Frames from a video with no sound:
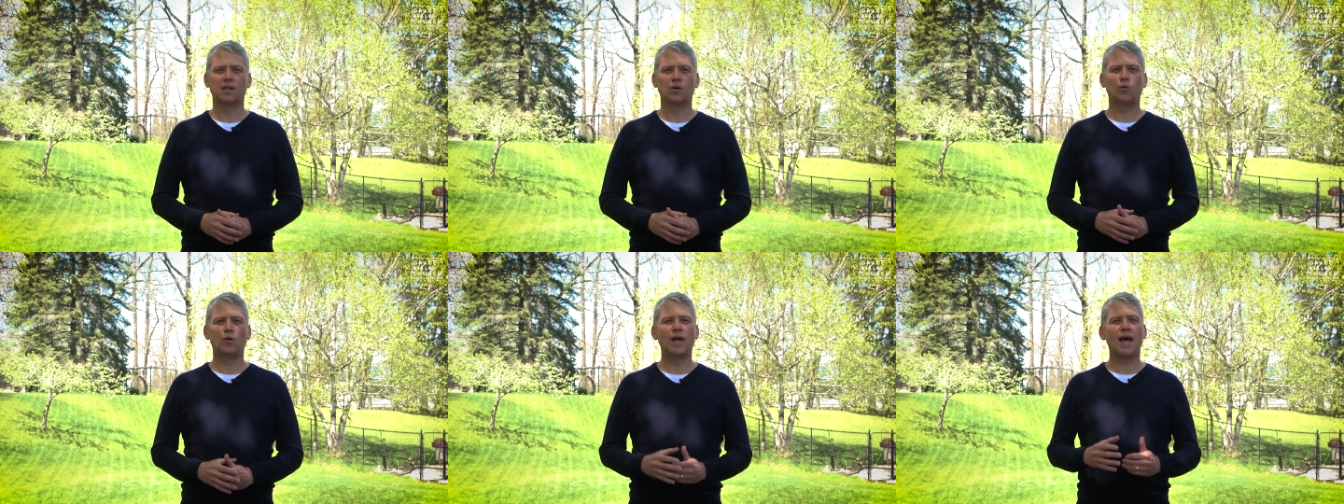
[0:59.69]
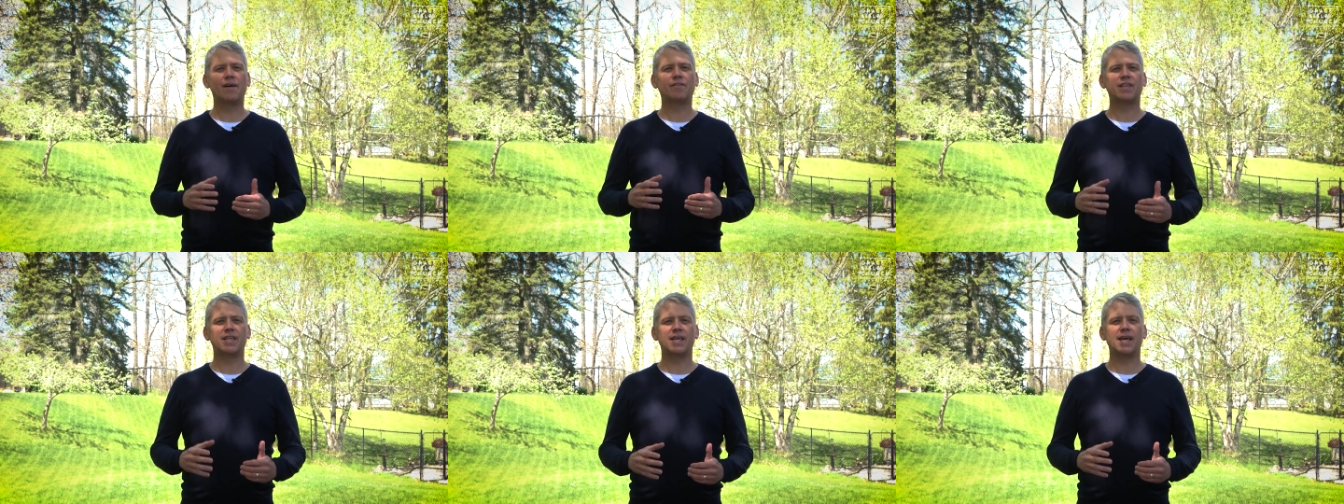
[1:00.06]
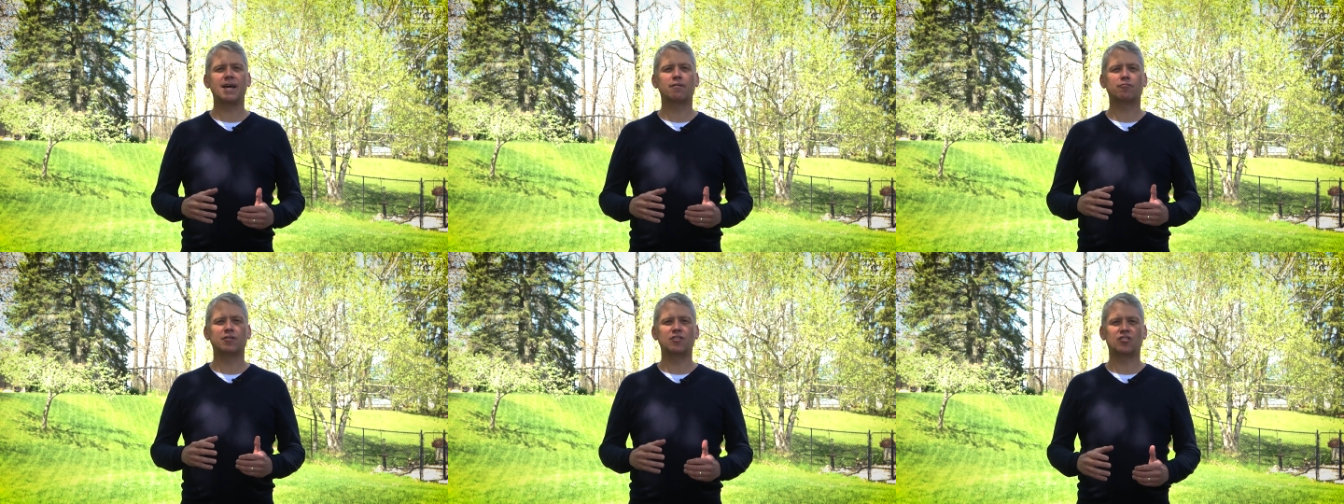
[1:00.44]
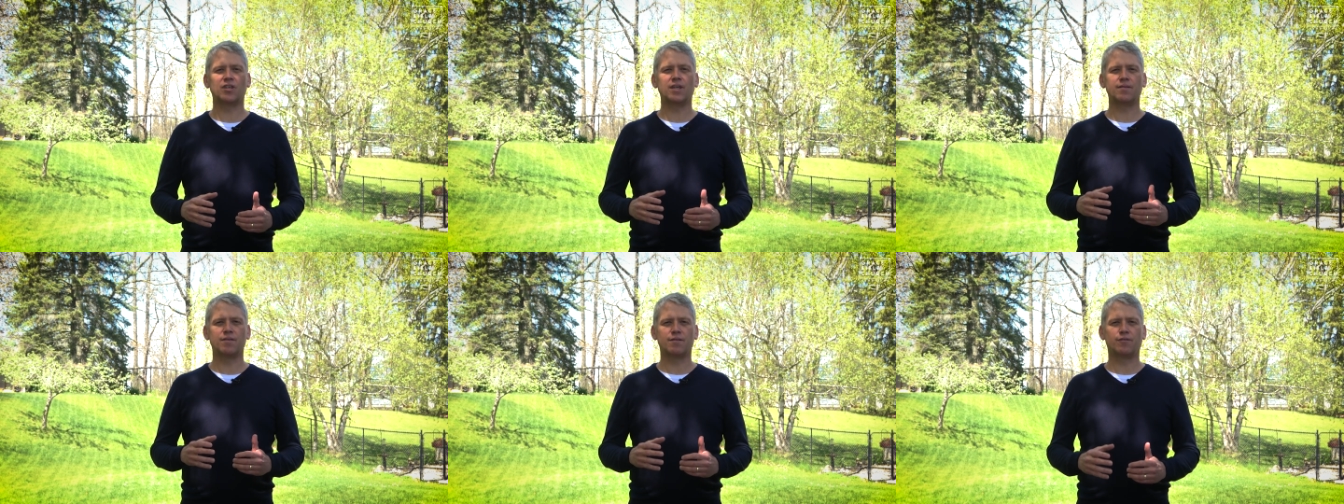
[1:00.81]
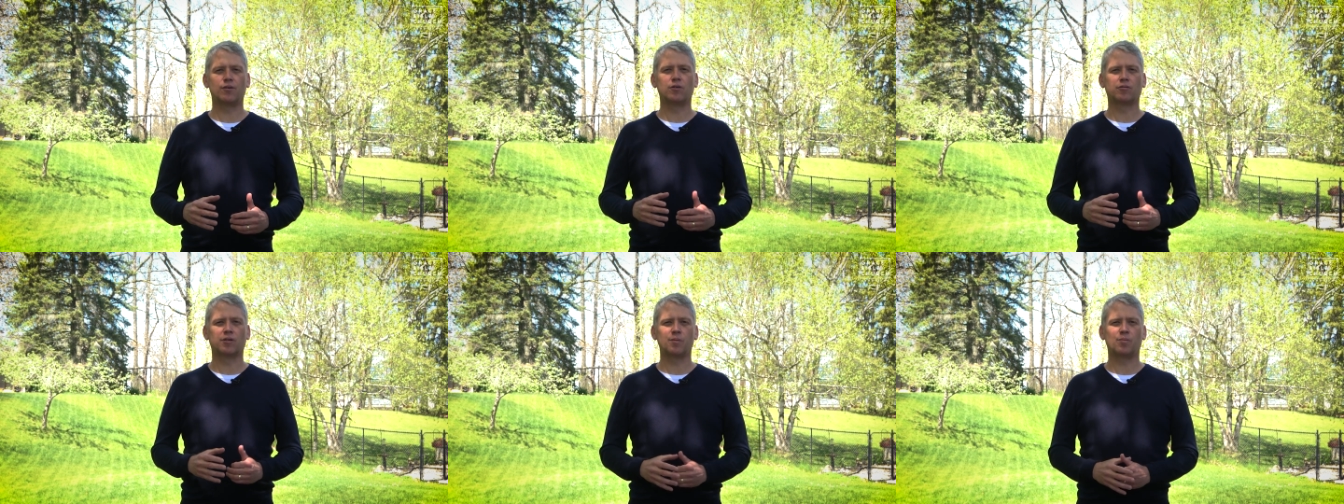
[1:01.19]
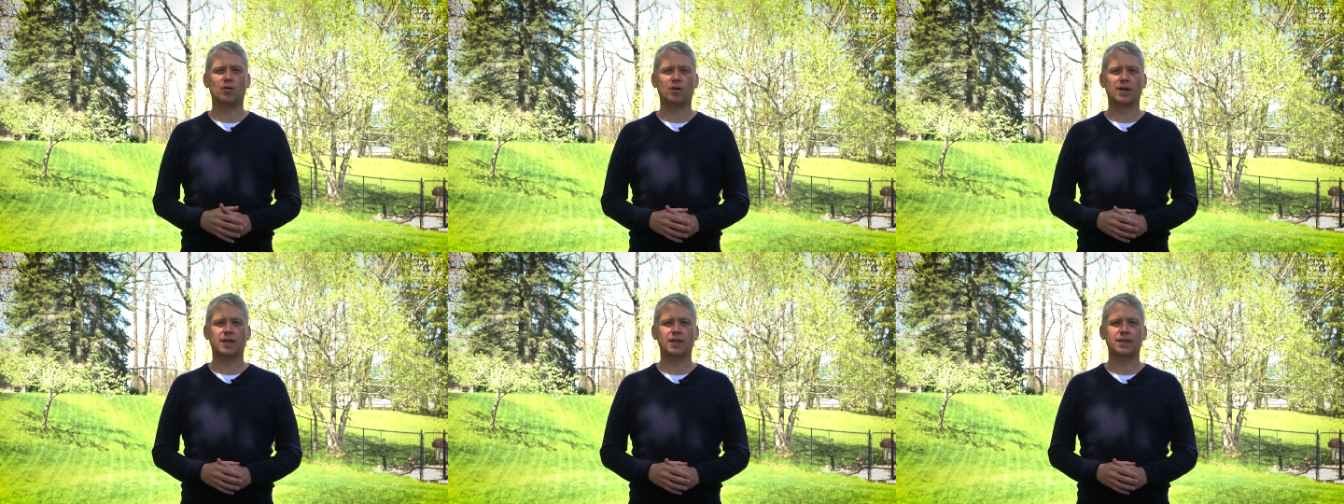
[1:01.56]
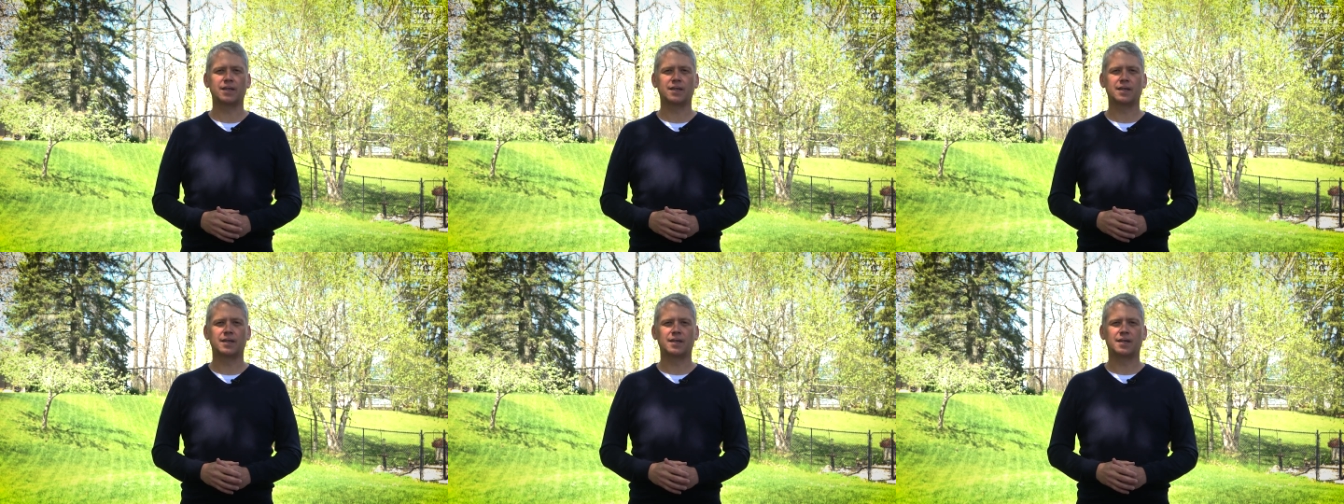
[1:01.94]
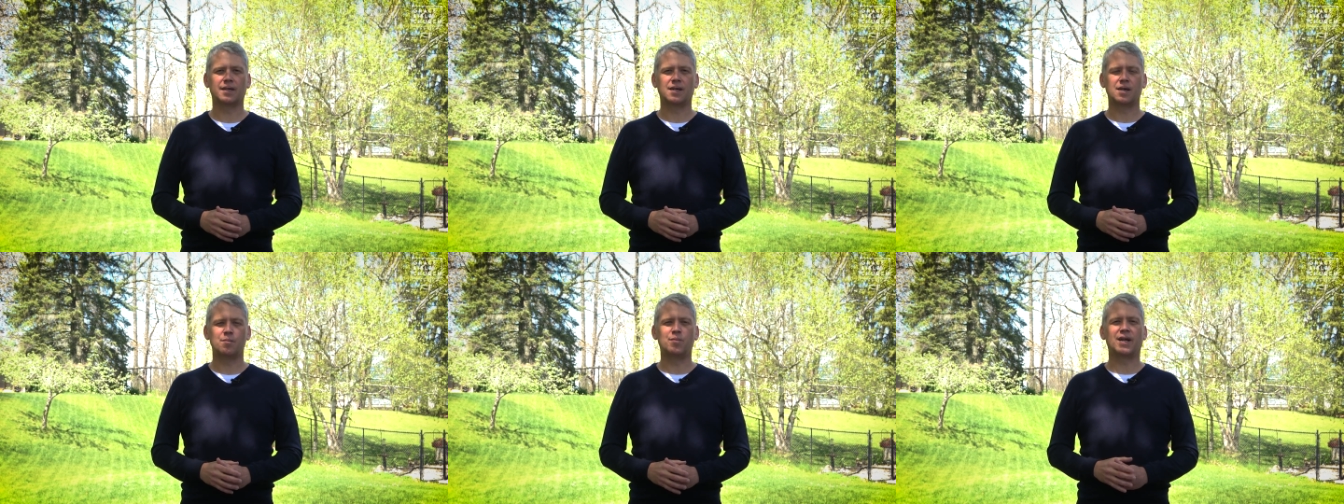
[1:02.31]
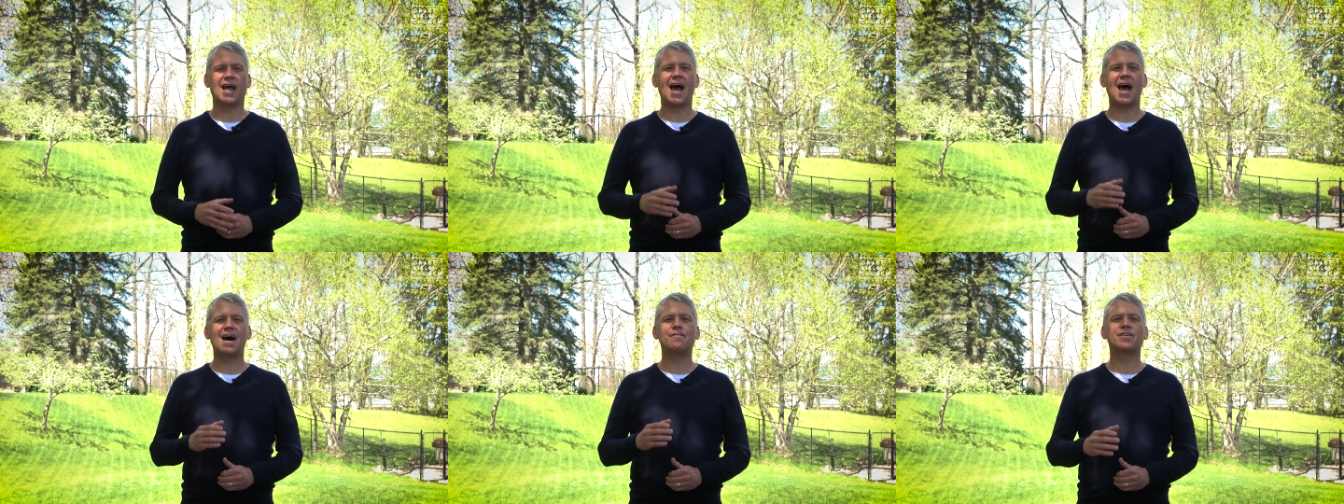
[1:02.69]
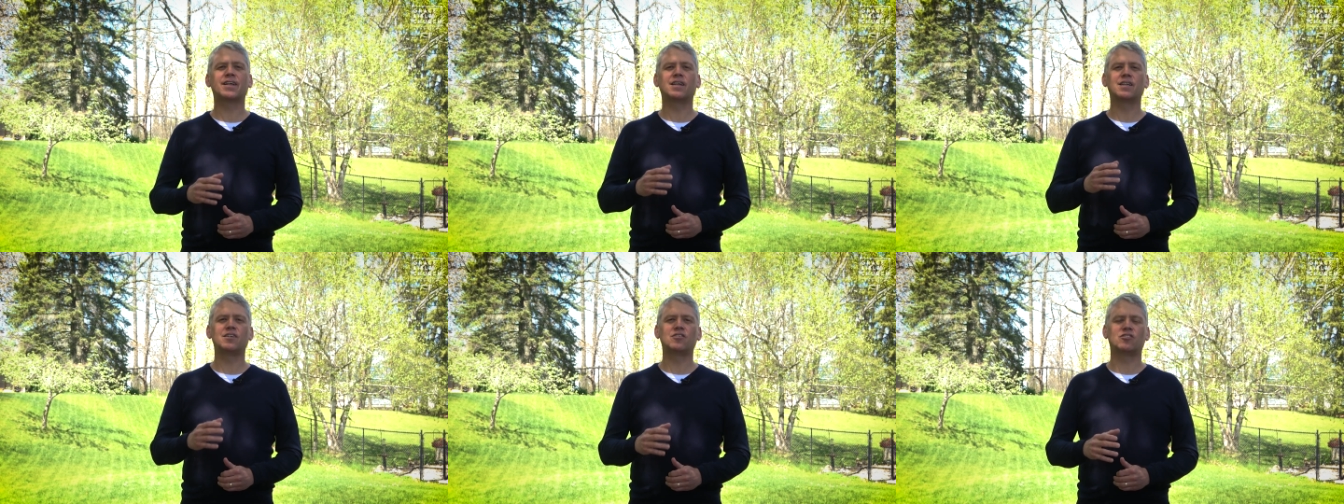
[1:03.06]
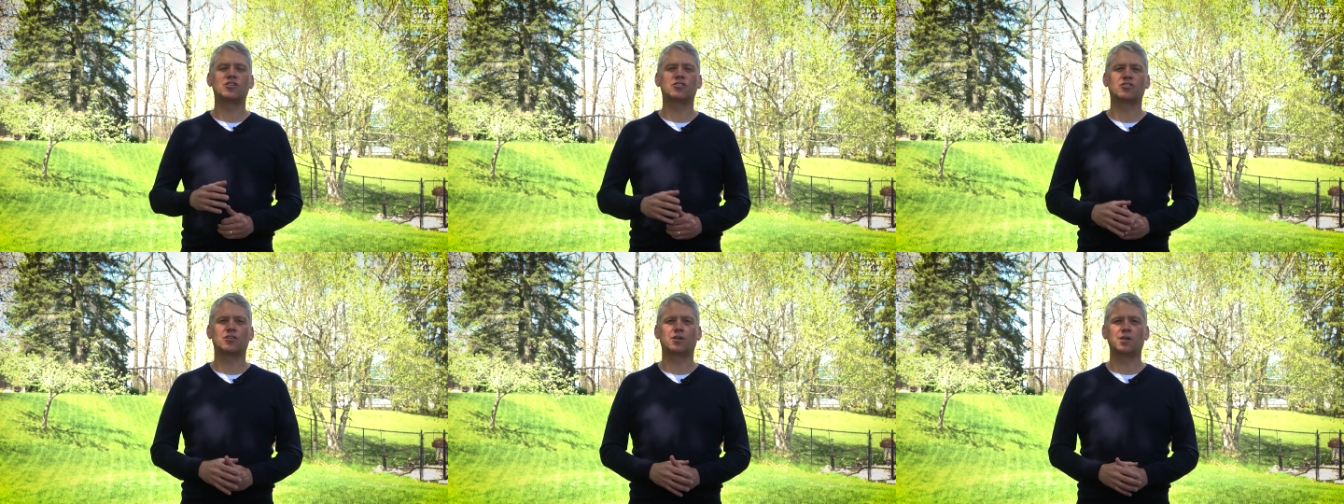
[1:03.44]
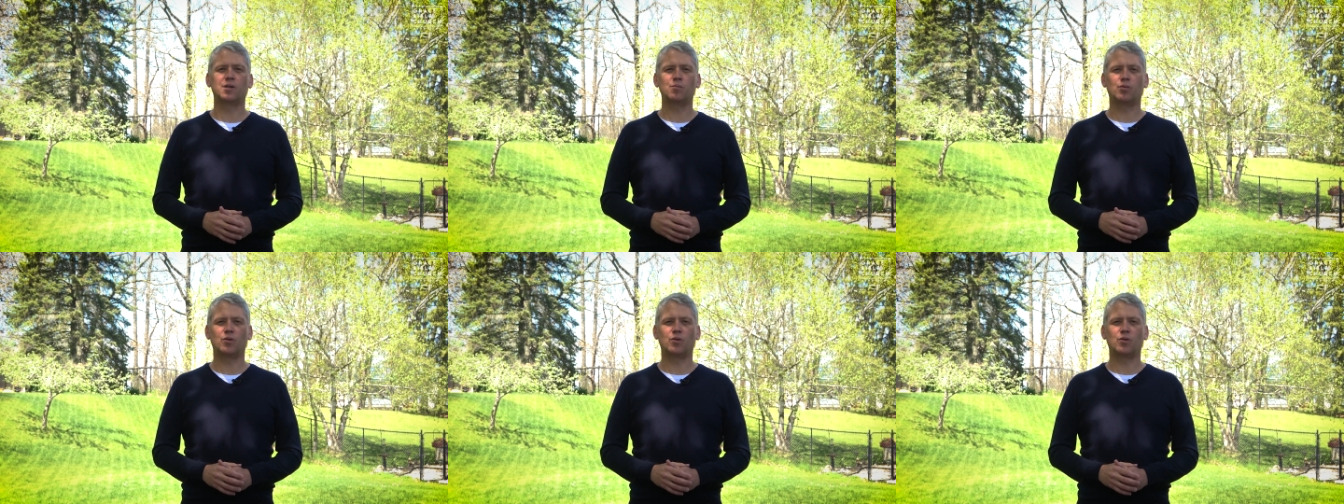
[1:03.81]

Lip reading: We haven't yet received the full report, but have at least a starting